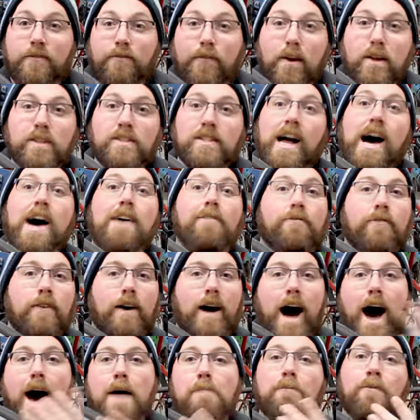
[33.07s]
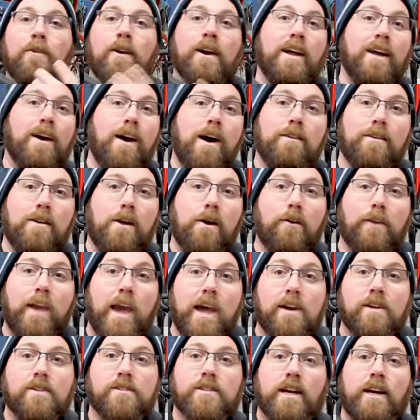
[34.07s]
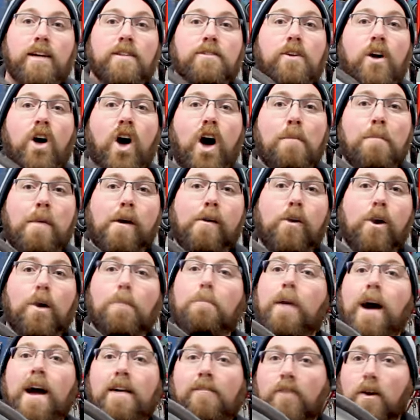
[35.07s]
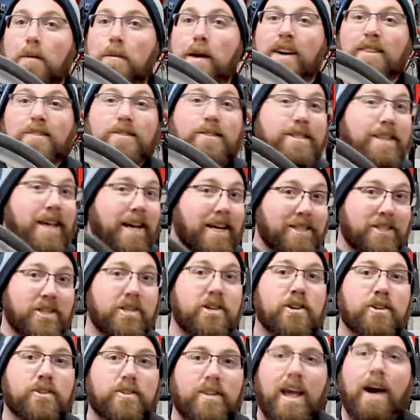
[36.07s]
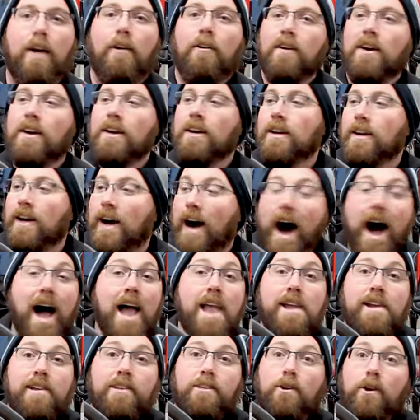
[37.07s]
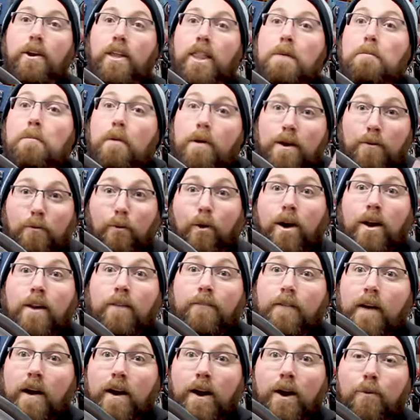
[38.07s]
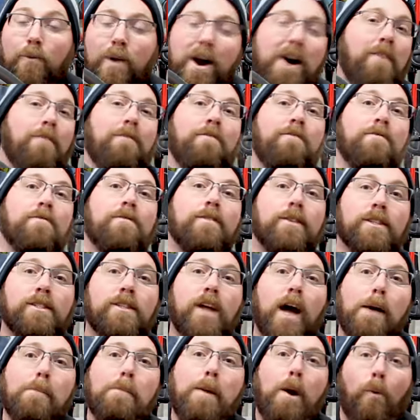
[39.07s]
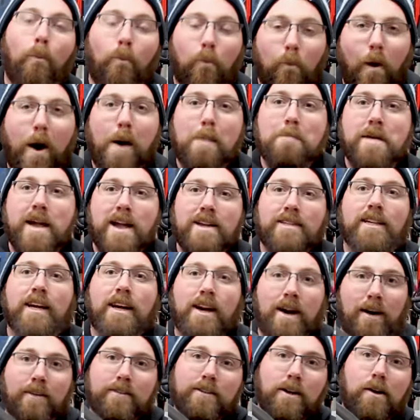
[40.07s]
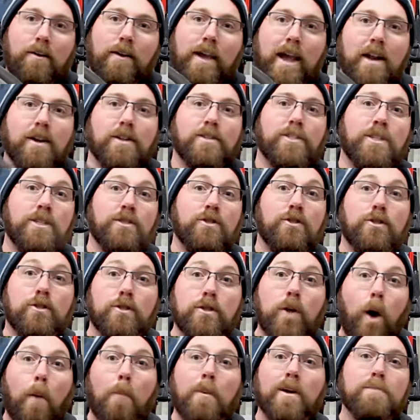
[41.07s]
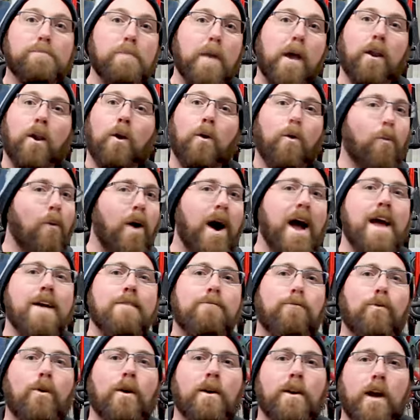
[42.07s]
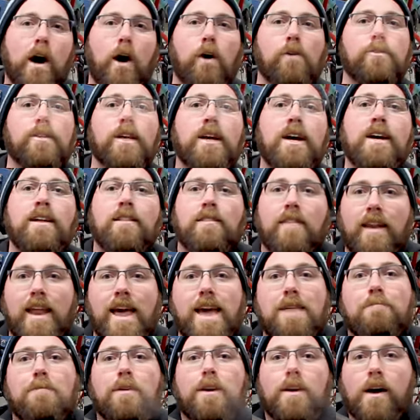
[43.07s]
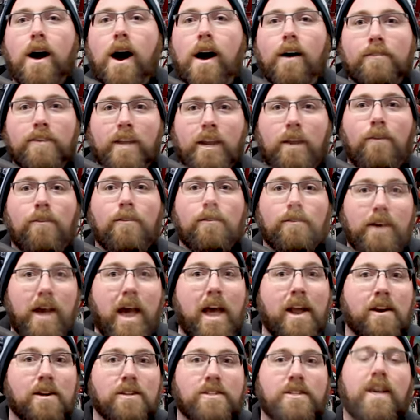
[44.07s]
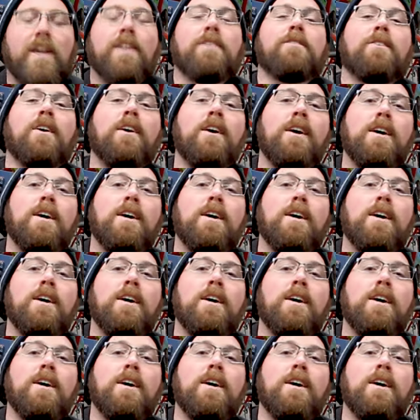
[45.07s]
first off, I've been running Continental Gatorskins on my road bike for about 6 years now. I enjoy them and they work very well. So let's talk about what makes a Continental Gatorskin so much better or why everyone knows the name Continental Gatorskins.